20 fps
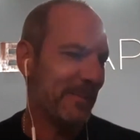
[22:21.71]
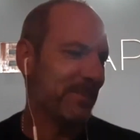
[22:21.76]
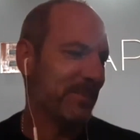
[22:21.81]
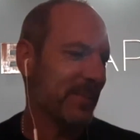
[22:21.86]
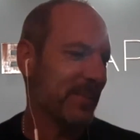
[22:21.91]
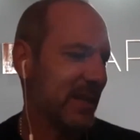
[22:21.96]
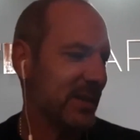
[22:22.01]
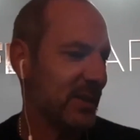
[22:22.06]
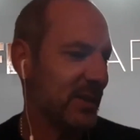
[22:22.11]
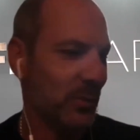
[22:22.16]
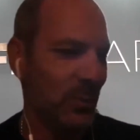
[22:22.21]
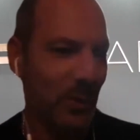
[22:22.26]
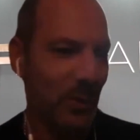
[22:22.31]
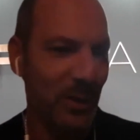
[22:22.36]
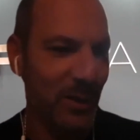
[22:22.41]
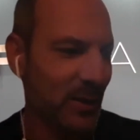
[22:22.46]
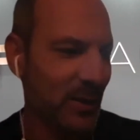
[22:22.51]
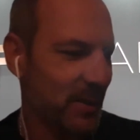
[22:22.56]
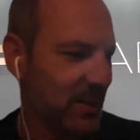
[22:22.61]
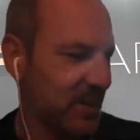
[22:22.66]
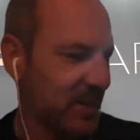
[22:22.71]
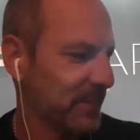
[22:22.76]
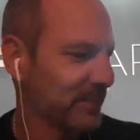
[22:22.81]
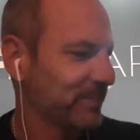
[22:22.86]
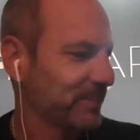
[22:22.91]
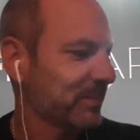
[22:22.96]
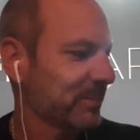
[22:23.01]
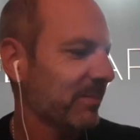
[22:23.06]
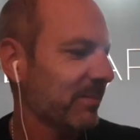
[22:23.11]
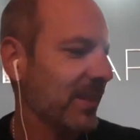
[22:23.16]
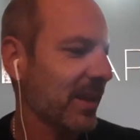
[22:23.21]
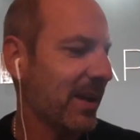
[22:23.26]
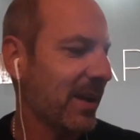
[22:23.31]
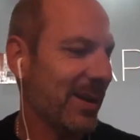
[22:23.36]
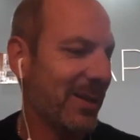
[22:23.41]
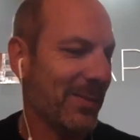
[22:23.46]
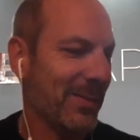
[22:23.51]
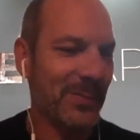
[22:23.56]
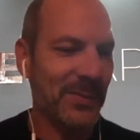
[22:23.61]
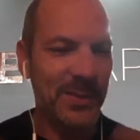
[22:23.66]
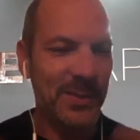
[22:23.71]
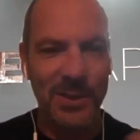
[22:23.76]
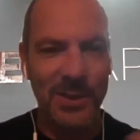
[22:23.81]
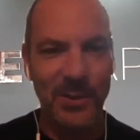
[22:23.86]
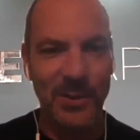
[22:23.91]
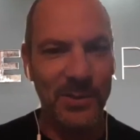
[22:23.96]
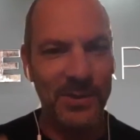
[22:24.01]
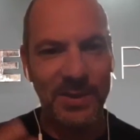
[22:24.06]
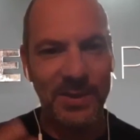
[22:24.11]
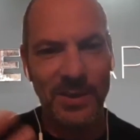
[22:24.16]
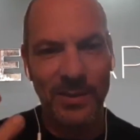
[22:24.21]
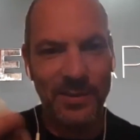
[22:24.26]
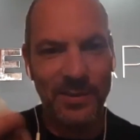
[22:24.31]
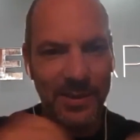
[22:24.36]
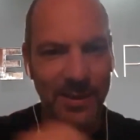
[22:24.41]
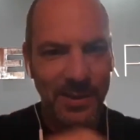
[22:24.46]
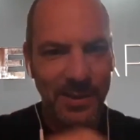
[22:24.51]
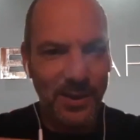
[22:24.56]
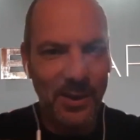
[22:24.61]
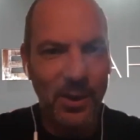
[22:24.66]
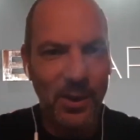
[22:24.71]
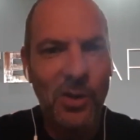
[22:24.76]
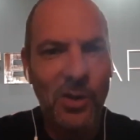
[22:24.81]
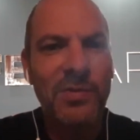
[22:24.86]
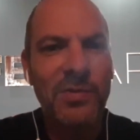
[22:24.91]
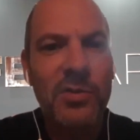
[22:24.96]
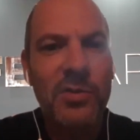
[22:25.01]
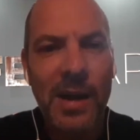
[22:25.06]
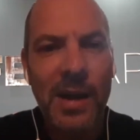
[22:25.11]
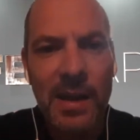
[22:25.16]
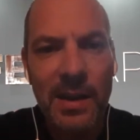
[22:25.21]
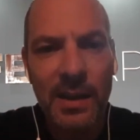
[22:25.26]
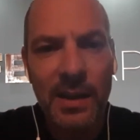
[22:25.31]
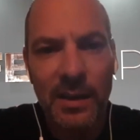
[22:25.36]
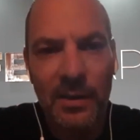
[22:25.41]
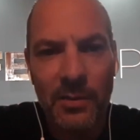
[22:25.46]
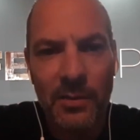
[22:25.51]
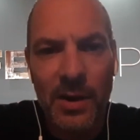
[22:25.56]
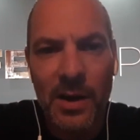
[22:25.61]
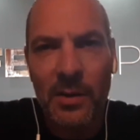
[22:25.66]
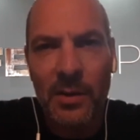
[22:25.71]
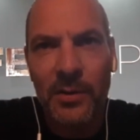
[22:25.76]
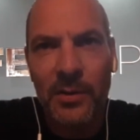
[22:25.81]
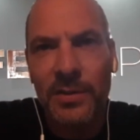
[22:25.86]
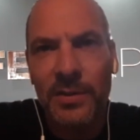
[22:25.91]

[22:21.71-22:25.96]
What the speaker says: Is it worthless? So a lot of training around